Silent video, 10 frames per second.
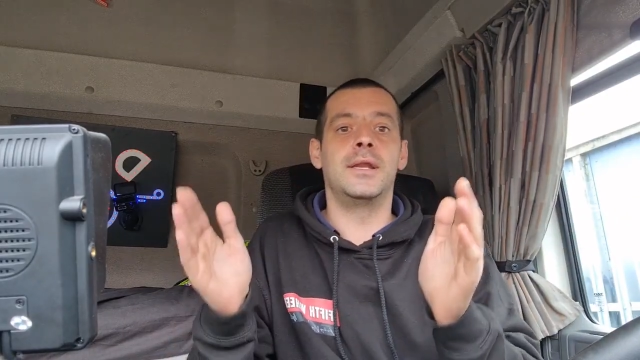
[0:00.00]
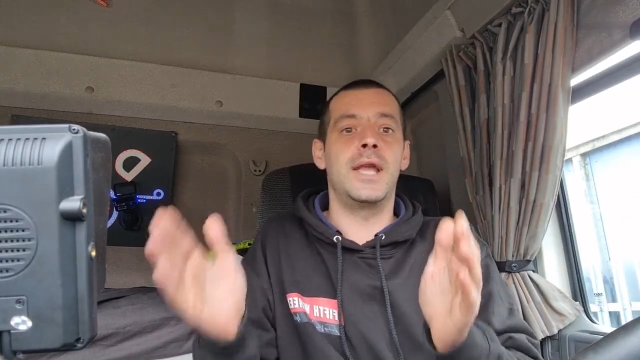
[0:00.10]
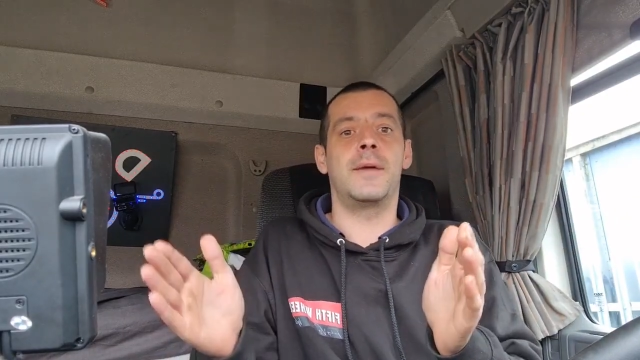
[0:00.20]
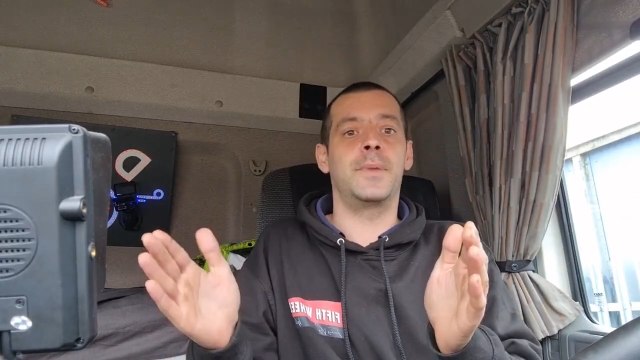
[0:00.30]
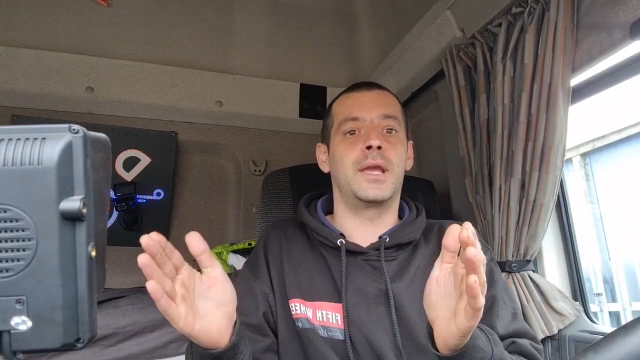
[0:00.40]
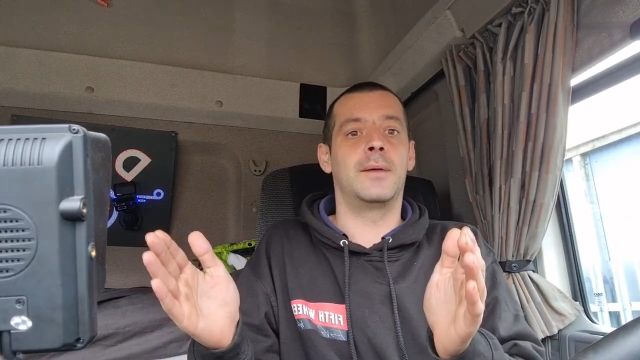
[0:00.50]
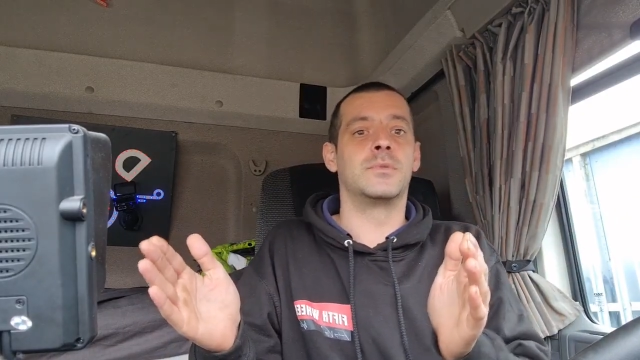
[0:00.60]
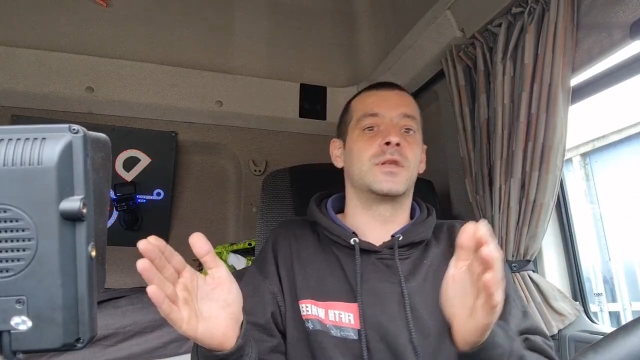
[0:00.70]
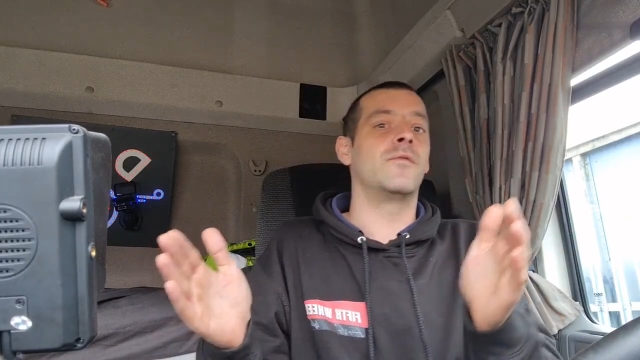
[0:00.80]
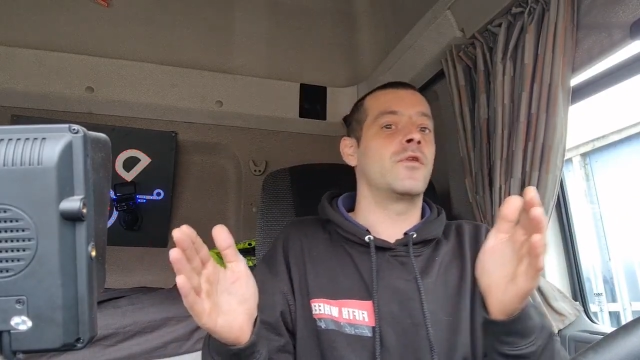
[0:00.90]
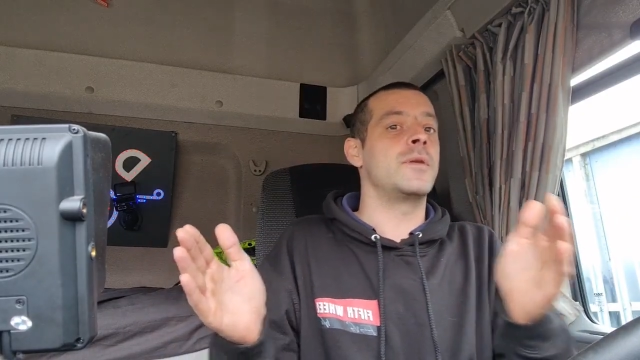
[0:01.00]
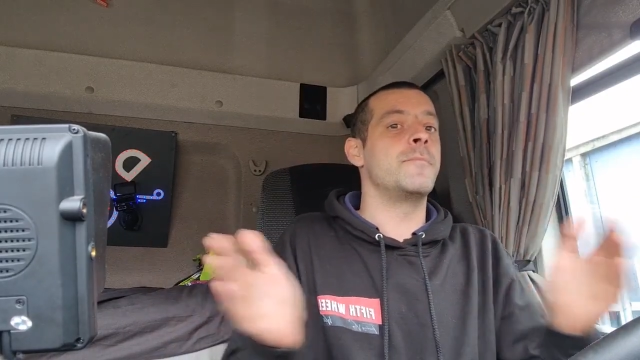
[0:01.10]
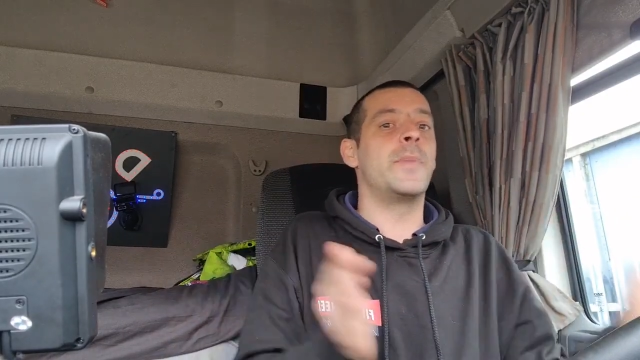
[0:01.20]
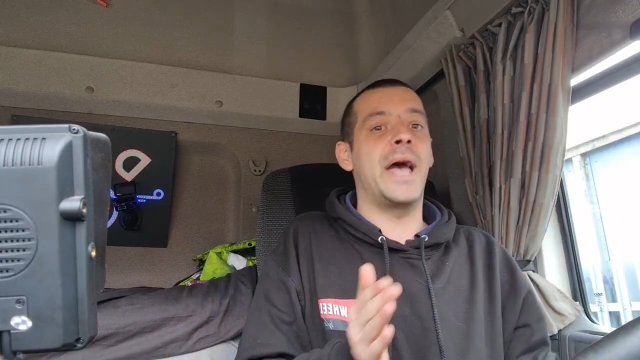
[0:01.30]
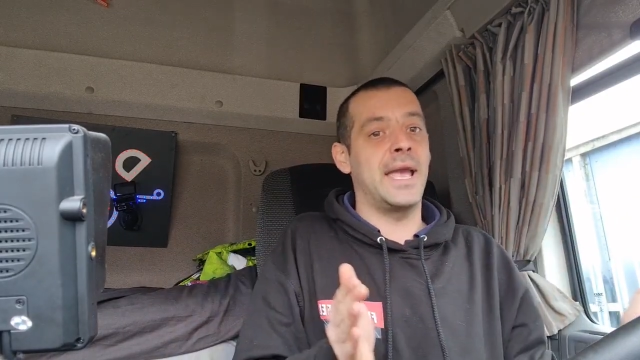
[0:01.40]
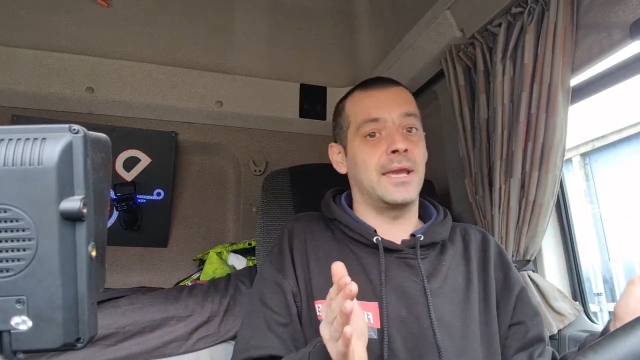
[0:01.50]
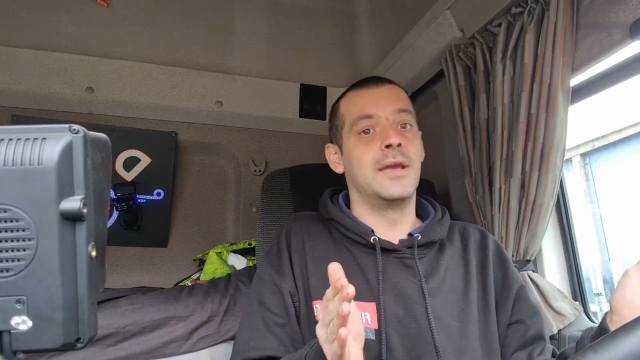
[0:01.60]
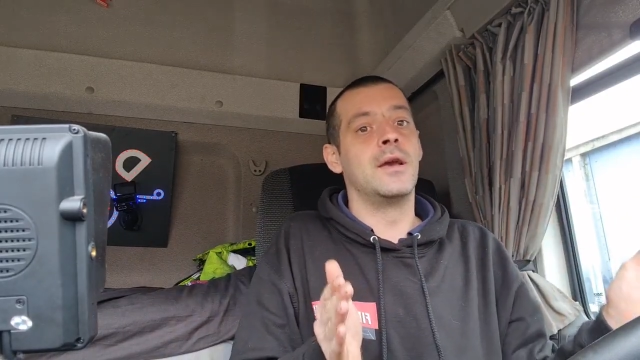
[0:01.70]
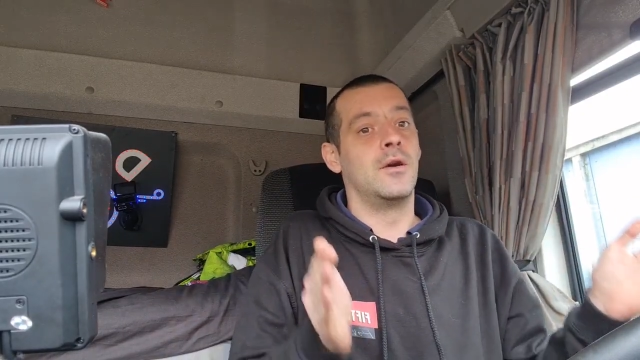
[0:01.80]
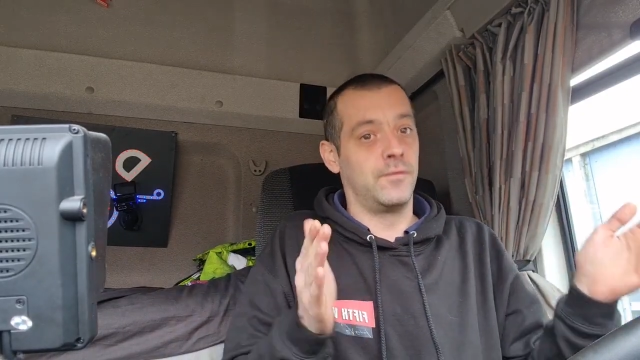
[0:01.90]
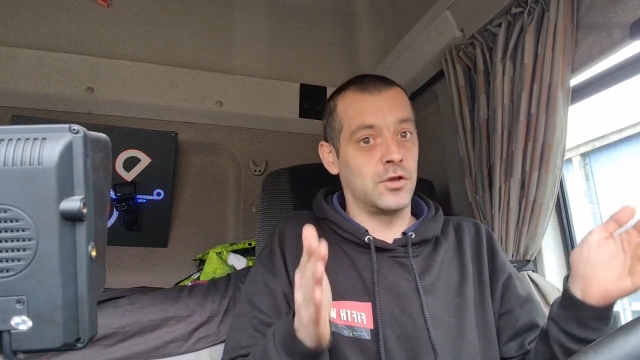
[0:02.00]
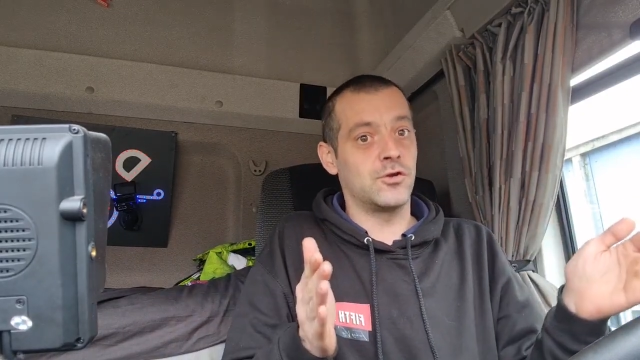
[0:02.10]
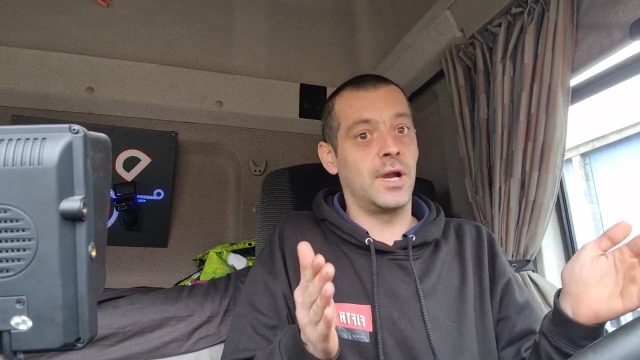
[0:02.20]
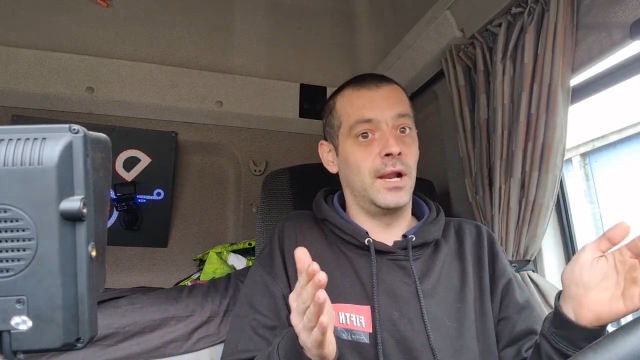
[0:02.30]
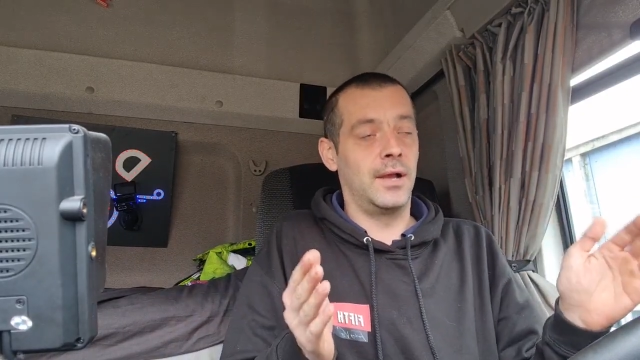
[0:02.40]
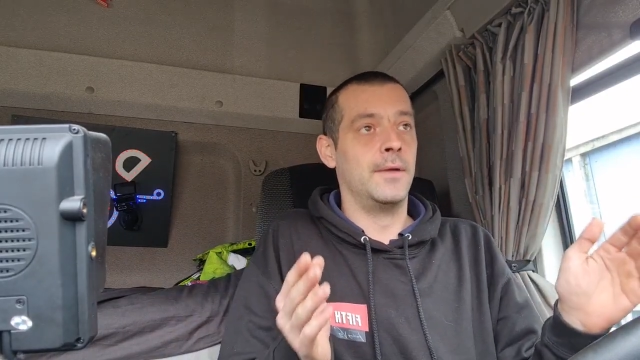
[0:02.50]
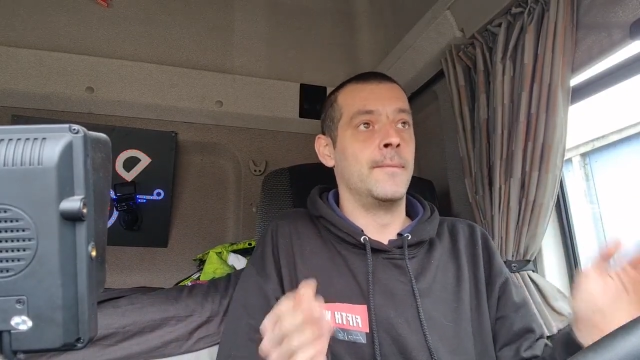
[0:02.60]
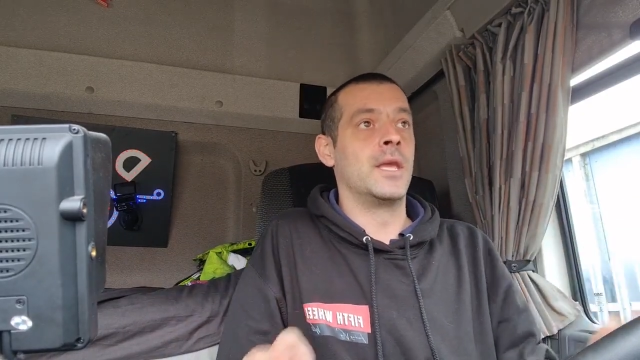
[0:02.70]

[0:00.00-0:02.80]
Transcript: now becomes the very back of the trailer.